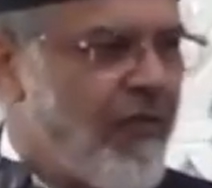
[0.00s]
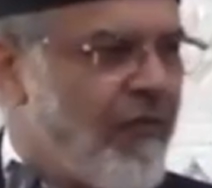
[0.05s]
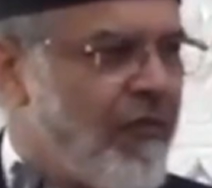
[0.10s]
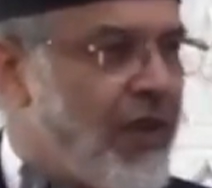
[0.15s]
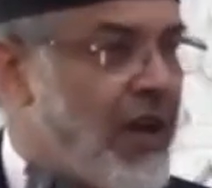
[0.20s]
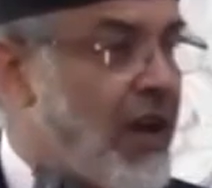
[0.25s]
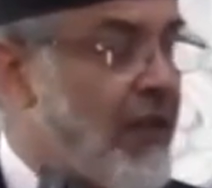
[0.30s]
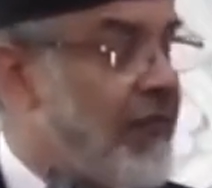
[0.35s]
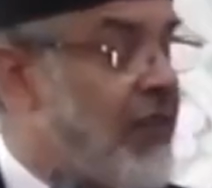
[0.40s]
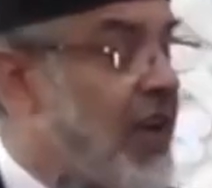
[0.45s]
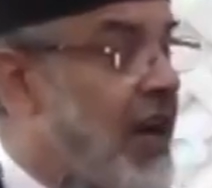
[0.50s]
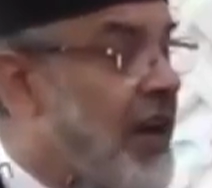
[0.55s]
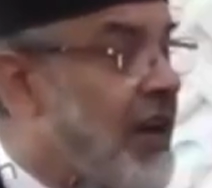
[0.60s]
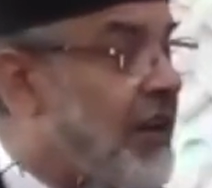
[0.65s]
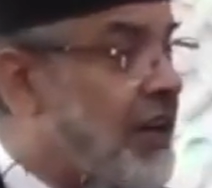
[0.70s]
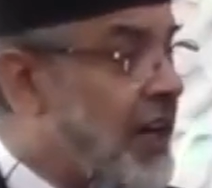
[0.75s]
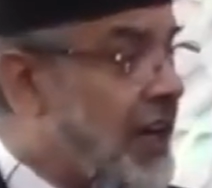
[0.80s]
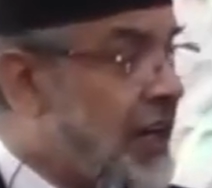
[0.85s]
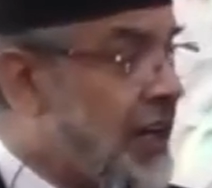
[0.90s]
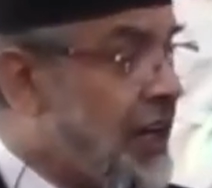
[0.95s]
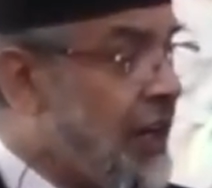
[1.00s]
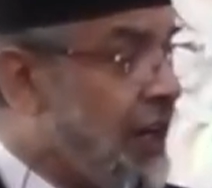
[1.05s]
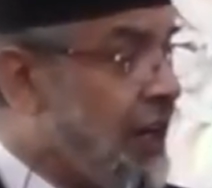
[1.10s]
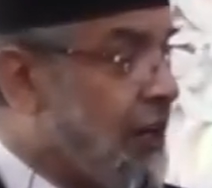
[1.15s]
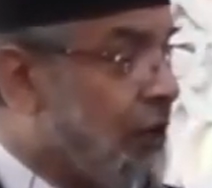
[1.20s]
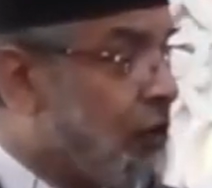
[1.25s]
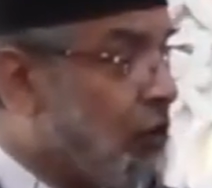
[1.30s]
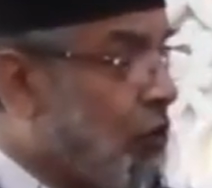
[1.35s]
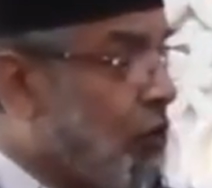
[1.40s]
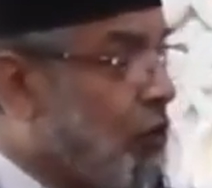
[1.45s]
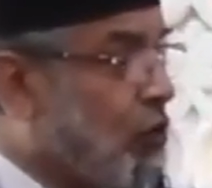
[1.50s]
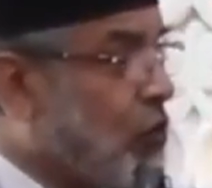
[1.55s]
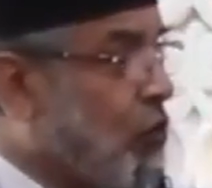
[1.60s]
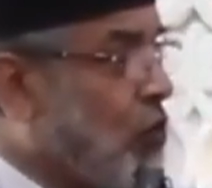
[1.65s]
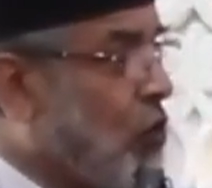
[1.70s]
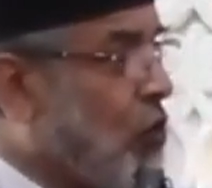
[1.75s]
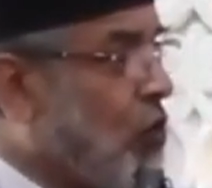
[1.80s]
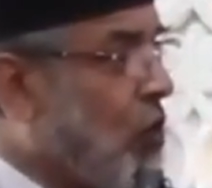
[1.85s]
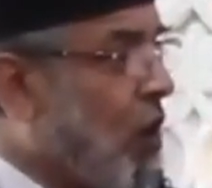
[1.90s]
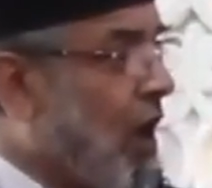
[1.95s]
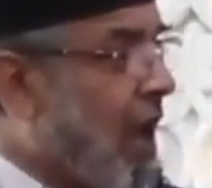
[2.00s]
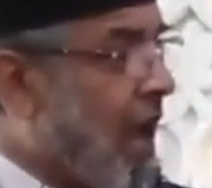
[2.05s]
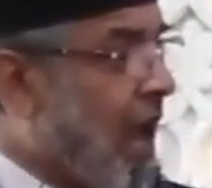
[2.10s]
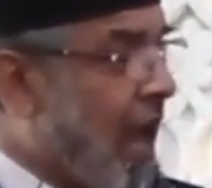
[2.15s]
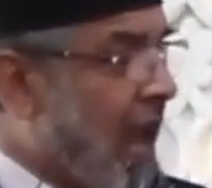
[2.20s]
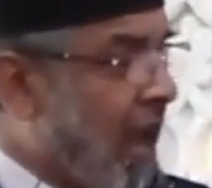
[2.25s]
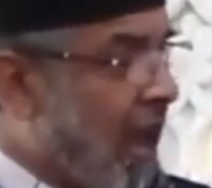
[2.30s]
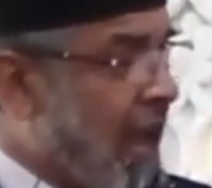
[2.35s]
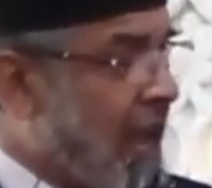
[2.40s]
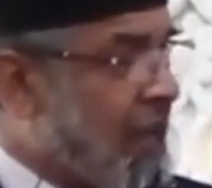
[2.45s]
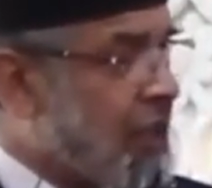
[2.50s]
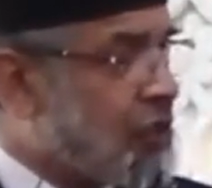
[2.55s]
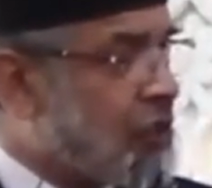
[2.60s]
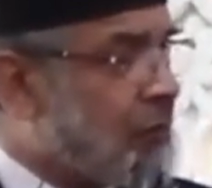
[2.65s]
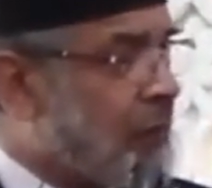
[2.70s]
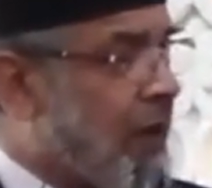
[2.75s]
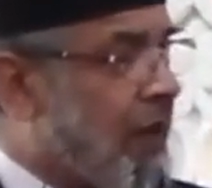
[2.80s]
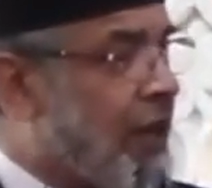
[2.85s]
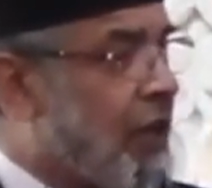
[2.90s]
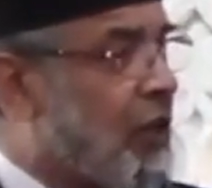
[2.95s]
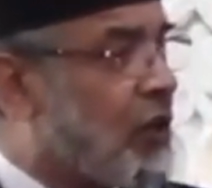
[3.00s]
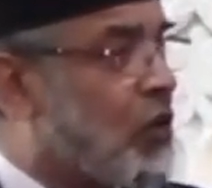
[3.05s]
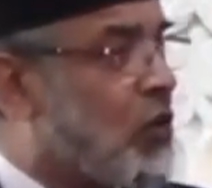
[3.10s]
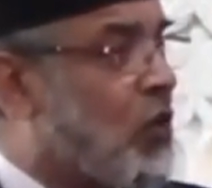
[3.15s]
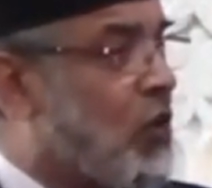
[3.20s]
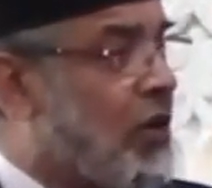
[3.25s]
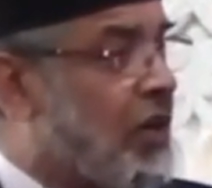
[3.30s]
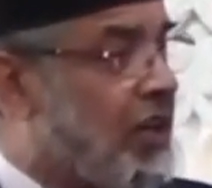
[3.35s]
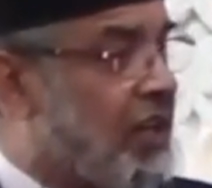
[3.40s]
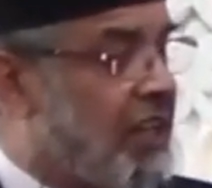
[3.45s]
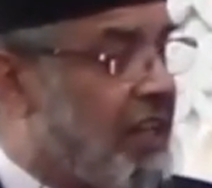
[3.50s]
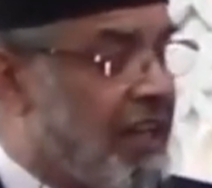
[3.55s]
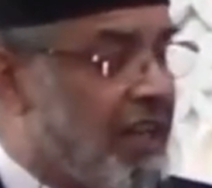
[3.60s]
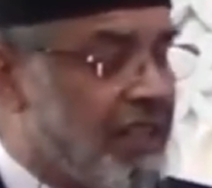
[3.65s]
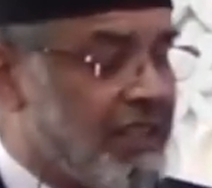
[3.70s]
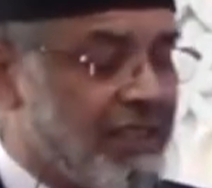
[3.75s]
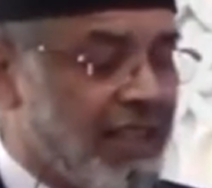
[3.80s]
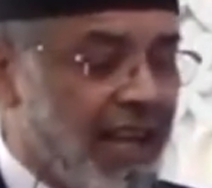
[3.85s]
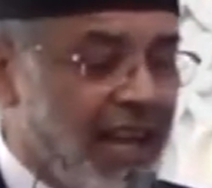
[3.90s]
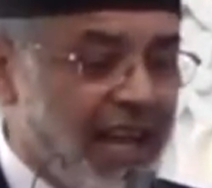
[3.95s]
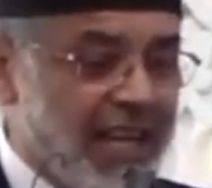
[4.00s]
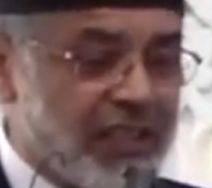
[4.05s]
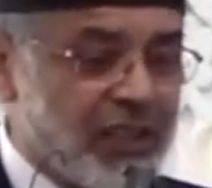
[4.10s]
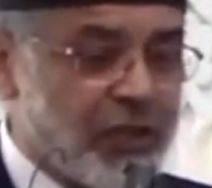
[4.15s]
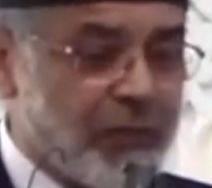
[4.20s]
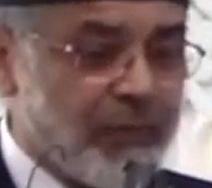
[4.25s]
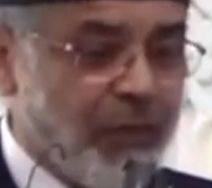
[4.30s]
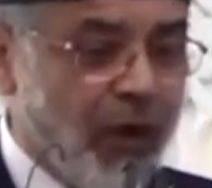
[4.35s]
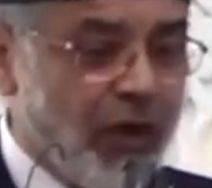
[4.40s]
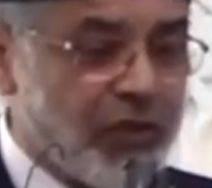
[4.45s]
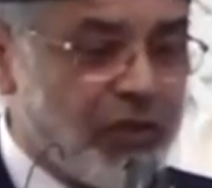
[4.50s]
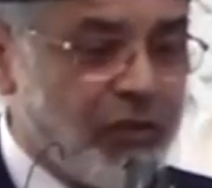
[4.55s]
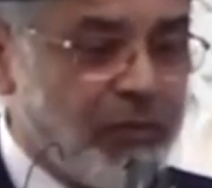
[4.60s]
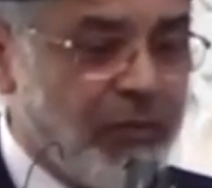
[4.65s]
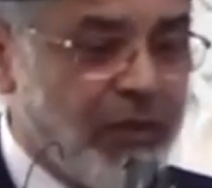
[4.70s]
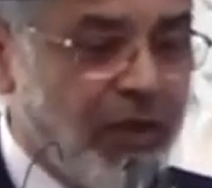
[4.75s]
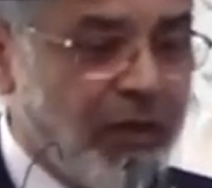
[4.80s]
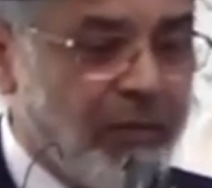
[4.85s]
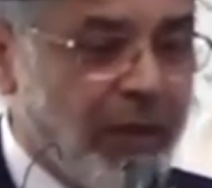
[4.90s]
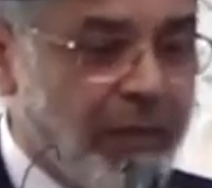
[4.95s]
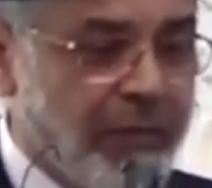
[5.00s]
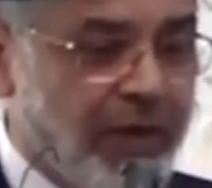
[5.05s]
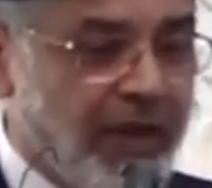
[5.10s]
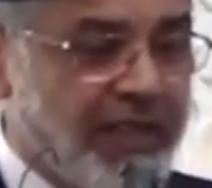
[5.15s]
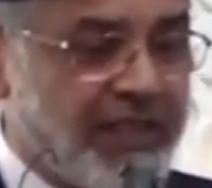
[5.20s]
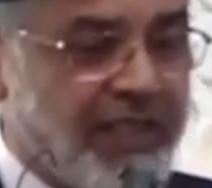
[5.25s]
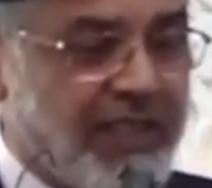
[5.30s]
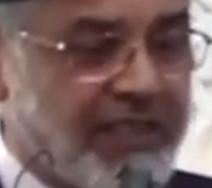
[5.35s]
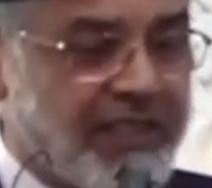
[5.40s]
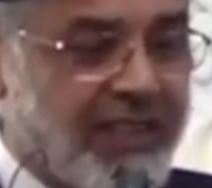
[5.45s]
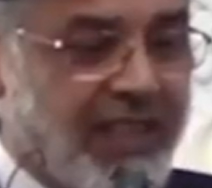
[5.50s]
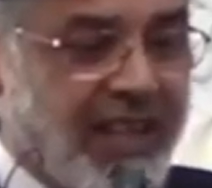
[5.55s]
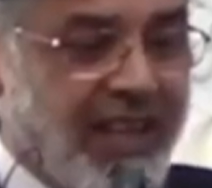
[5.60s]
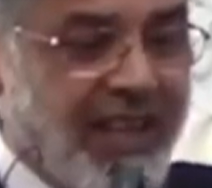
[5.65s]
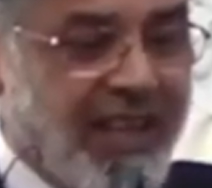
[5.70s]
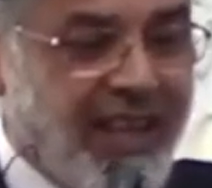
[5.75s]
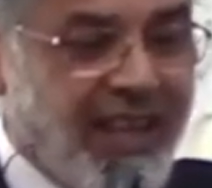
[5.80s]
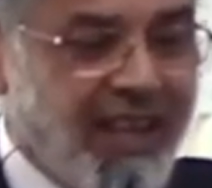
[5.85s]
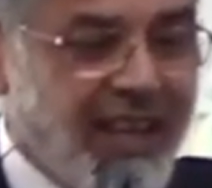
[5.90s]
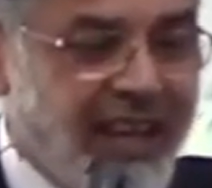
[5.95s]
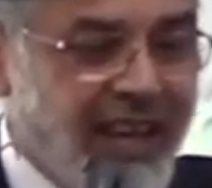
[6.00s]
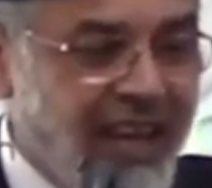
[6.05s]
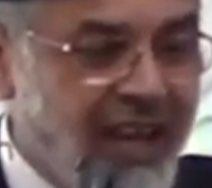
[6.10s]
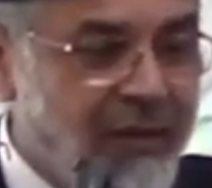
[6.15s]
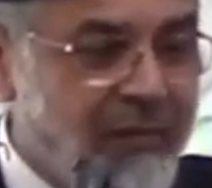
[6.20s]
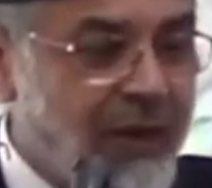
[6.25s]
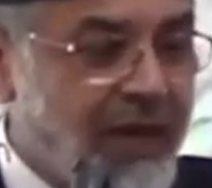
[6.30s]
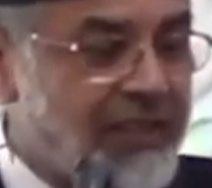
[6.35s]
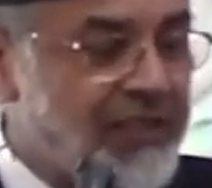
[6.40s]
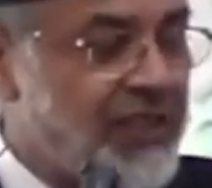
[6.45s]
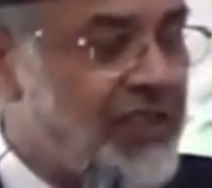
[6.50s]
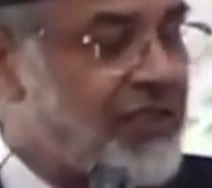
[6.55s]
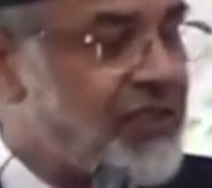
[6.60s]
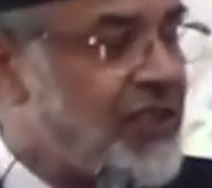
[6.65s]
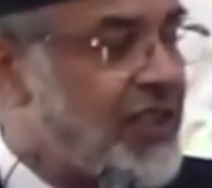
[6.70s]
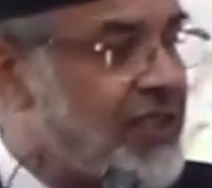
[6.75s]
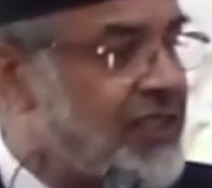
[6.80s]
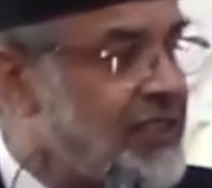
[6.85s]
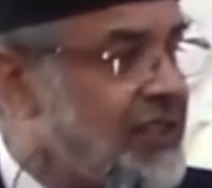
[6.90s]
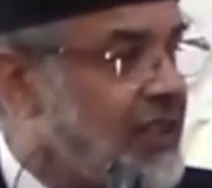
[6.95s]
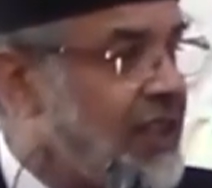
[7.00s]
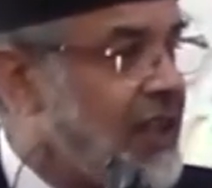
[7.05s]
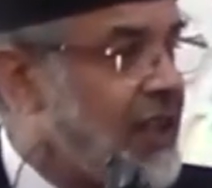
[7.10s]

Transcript: where we are ready to do as many good deeds as possible, my brothers and my sisters.